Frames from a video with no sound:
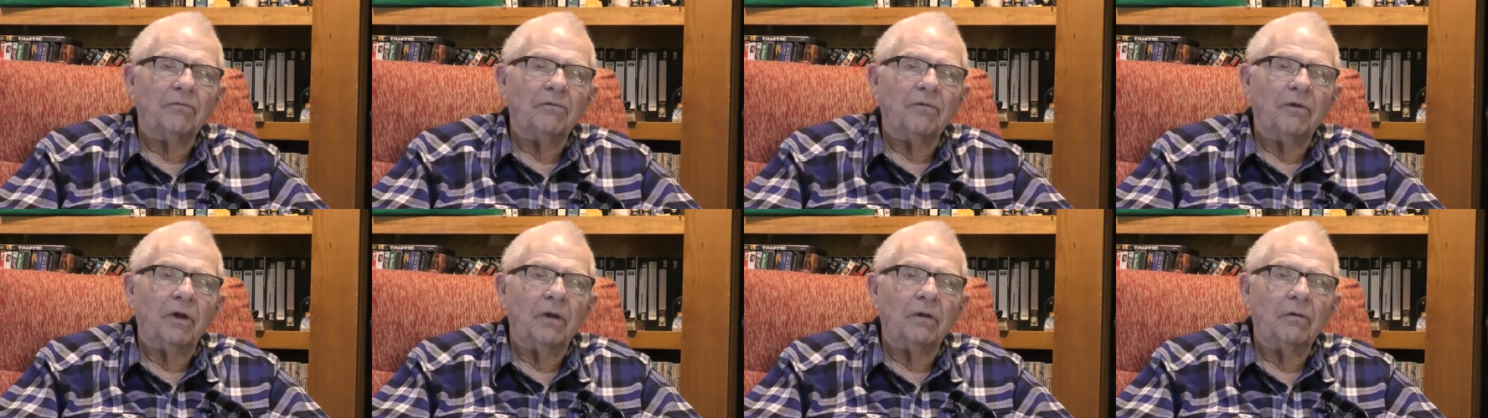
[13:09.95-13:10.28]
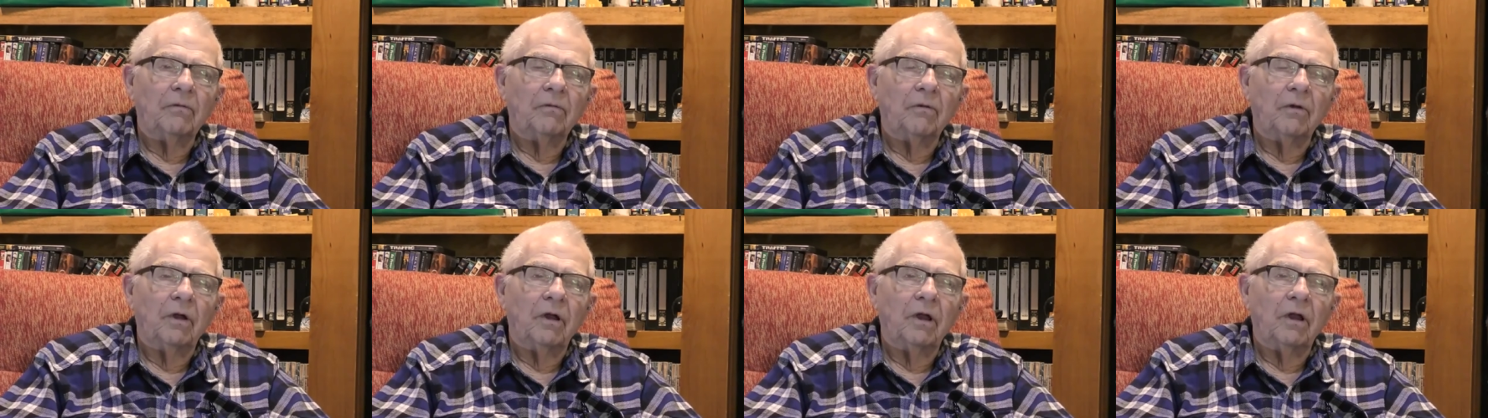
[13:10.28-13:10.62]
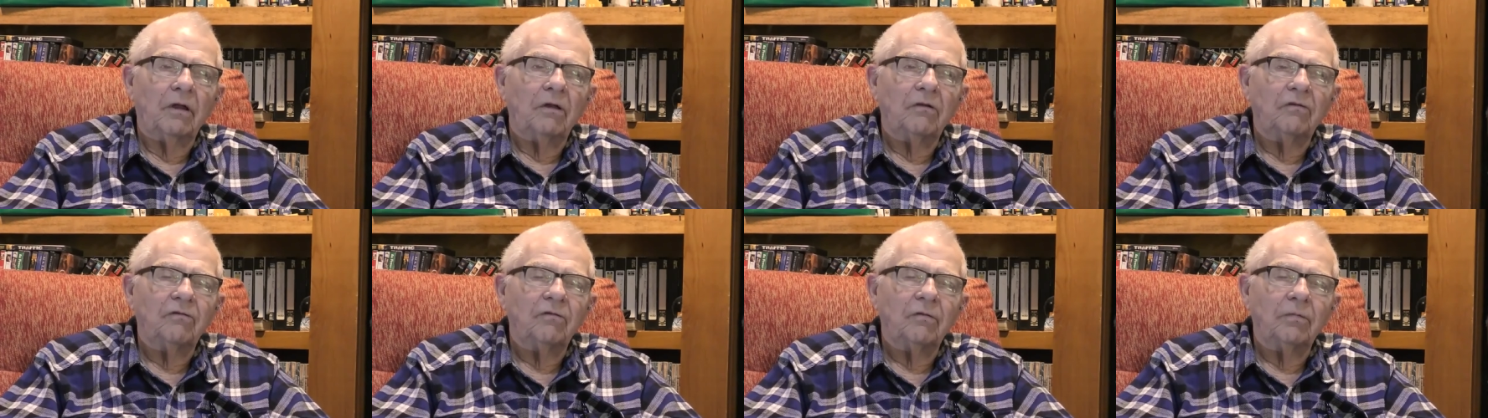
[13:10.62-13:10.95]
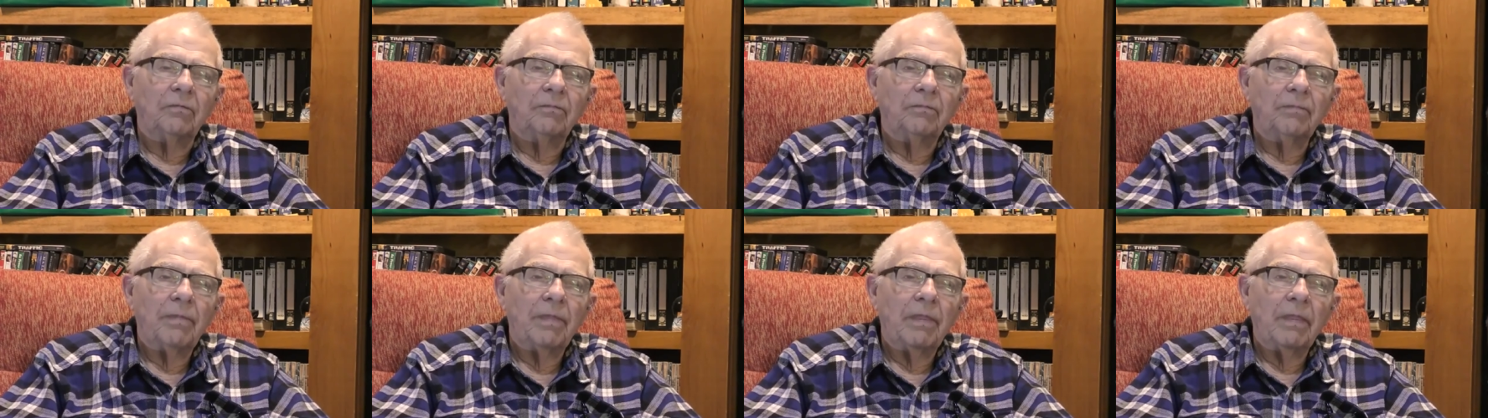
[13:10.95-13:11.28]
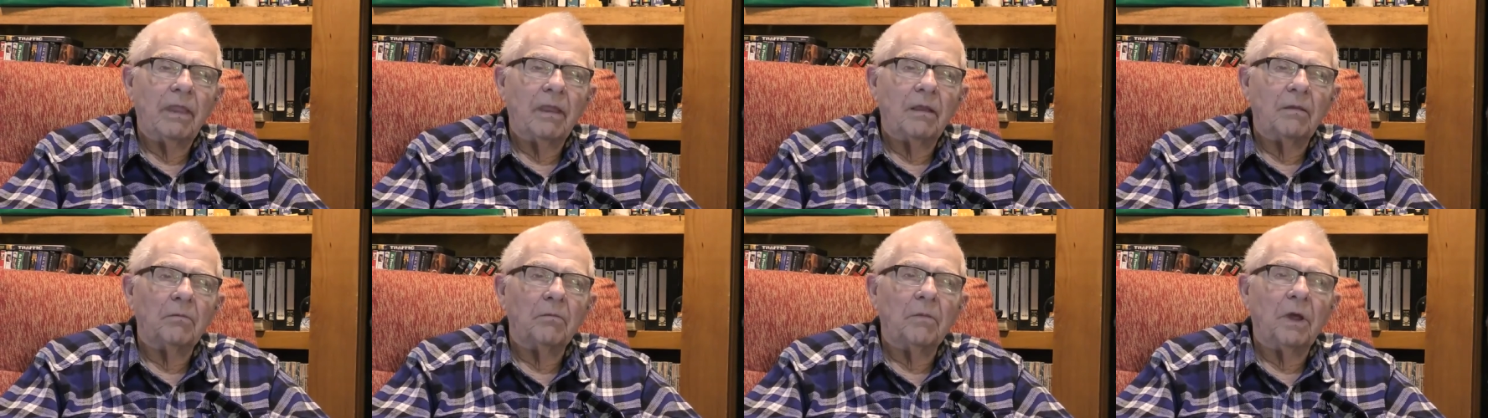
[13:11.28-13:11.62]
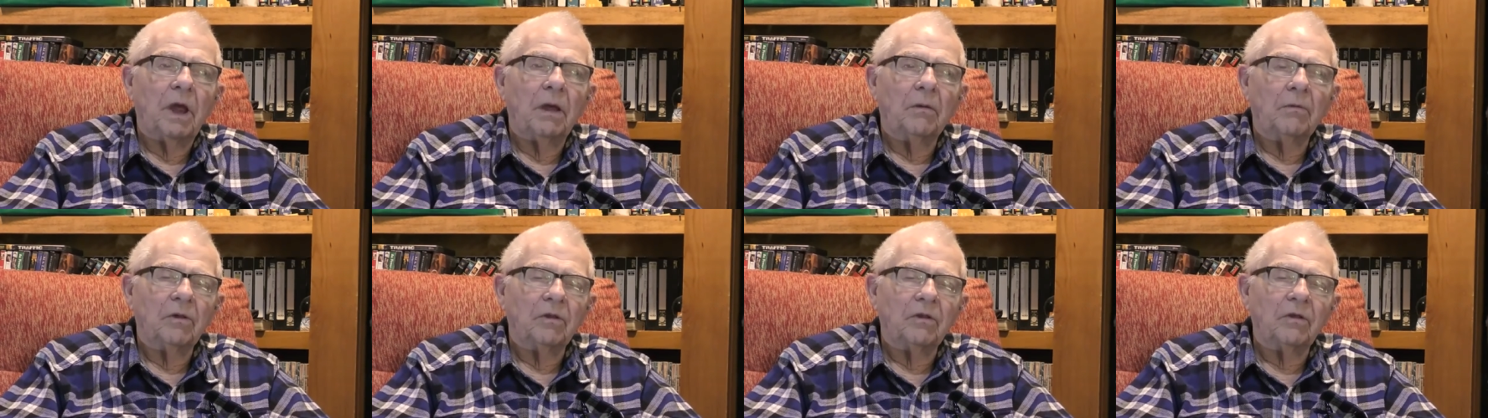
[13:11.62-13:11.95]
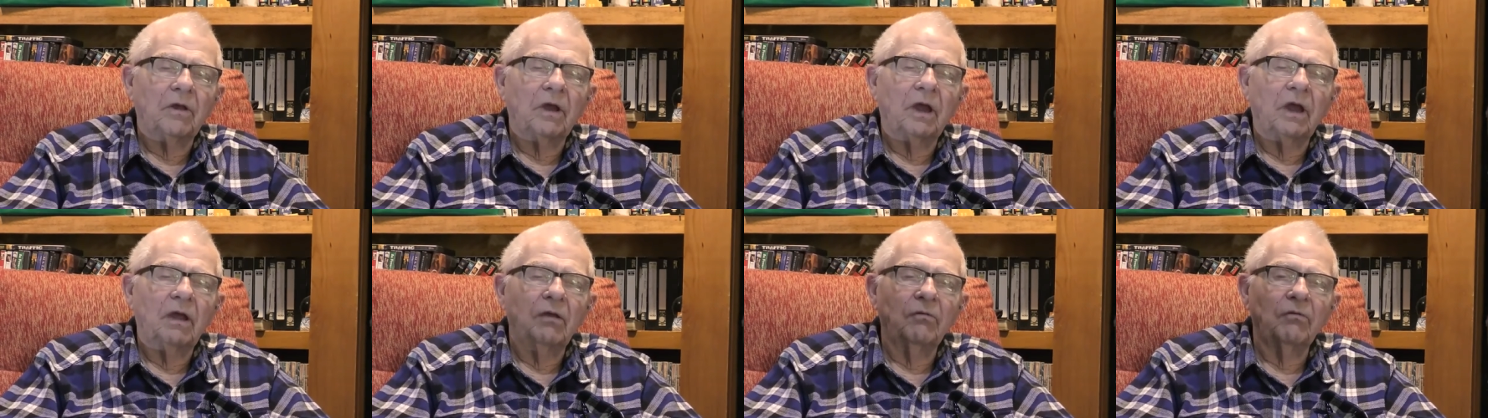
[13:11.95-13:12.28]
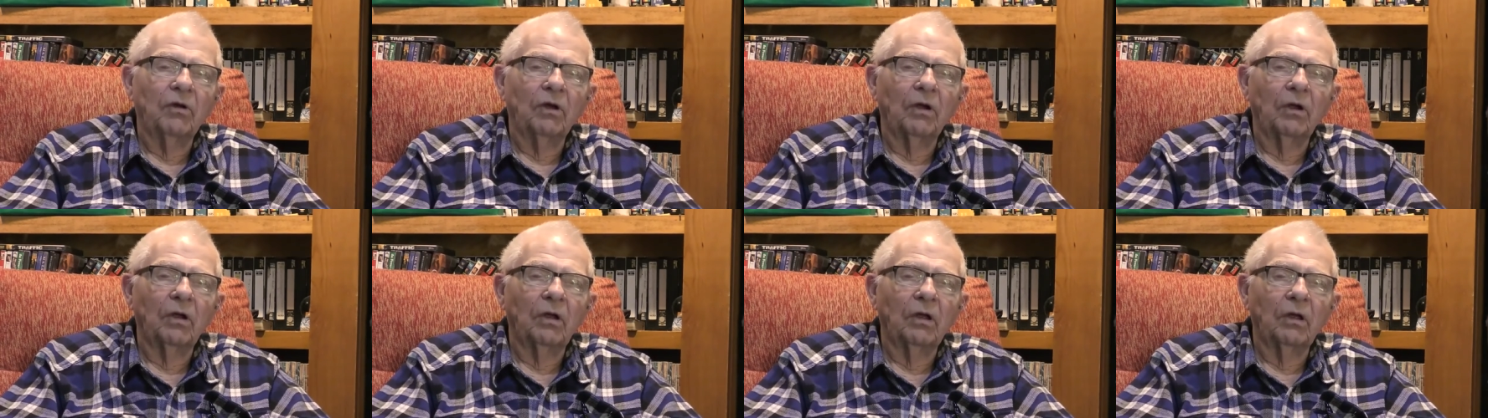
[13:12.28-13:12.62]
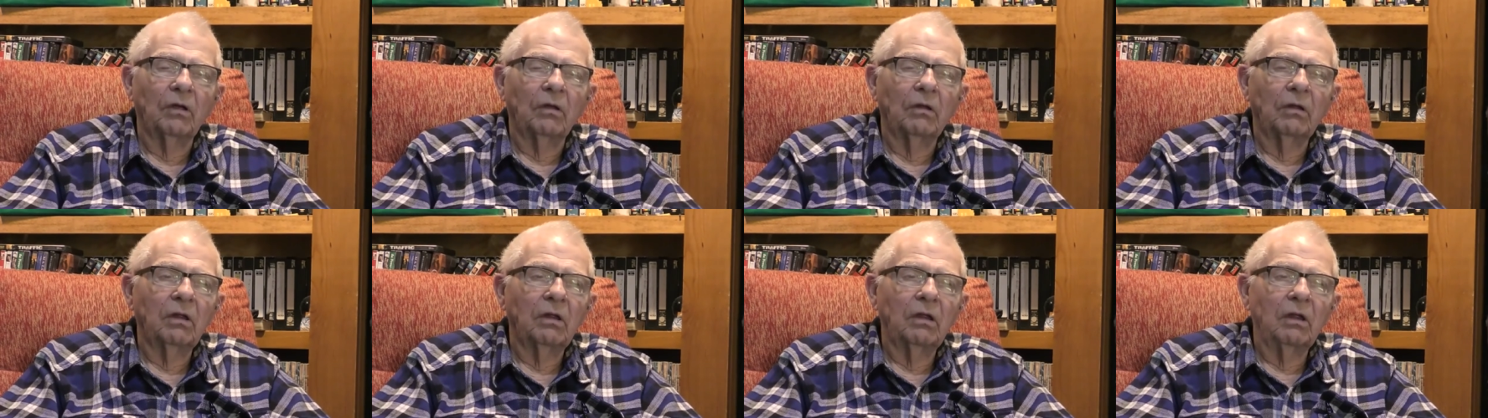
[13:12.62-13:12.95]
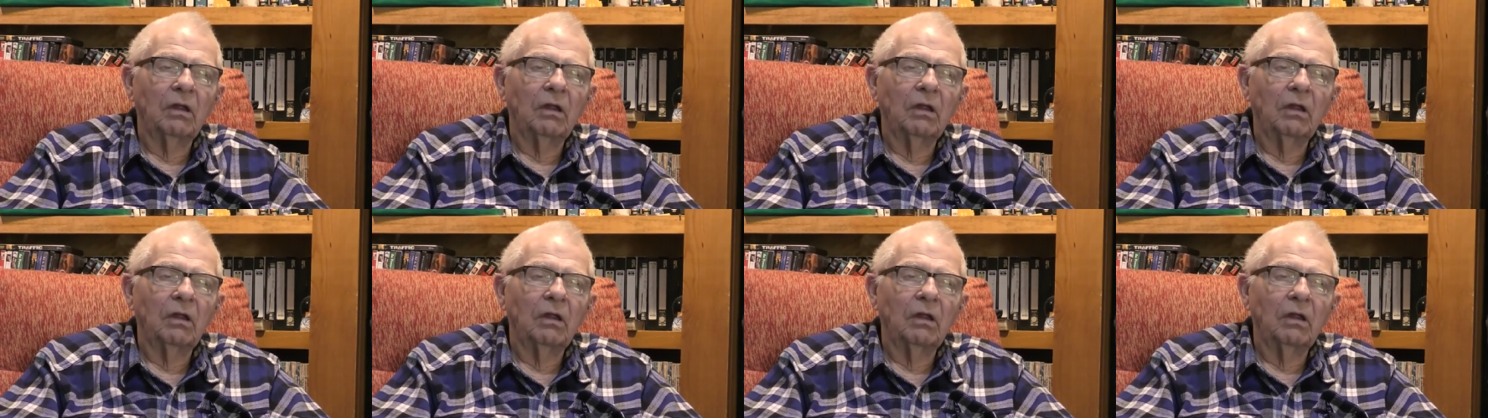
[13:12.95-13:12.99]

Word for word: Flint Ridge, Mammoth Cave area,